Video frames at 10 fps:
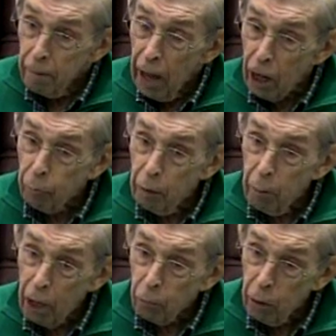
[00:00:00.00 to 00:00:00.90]
as
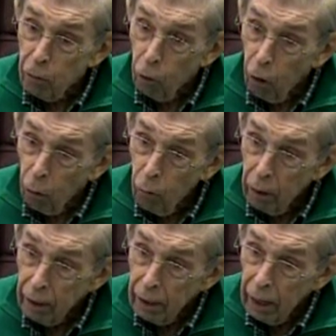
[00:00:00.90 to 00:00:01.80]
we grow
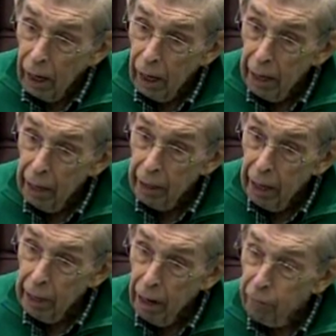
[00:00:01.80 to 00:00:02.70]

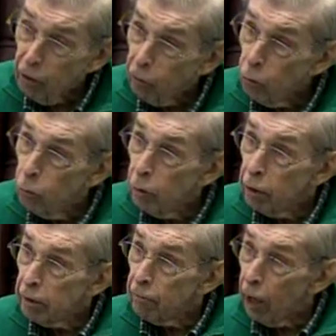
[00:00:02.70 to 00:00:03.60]
and have these new
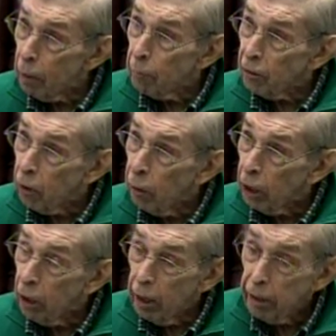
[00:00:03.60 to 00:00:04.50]
developments going
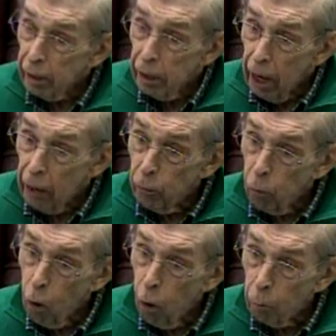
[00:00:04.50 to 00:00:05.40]
on and
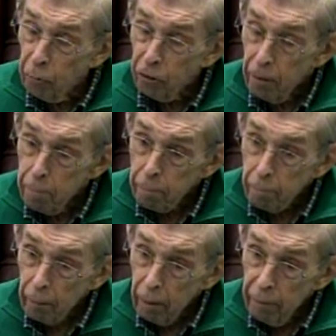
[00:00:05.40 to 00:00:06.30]
new homes,
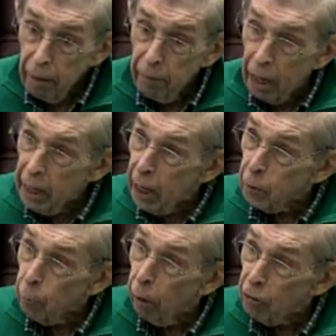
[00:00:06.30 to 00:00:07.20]
then that
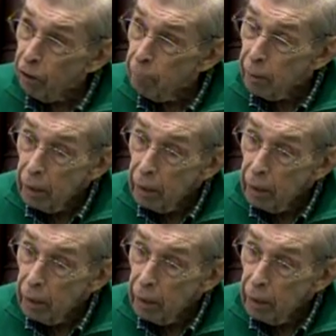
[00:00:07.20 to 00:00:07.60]
adds pressure.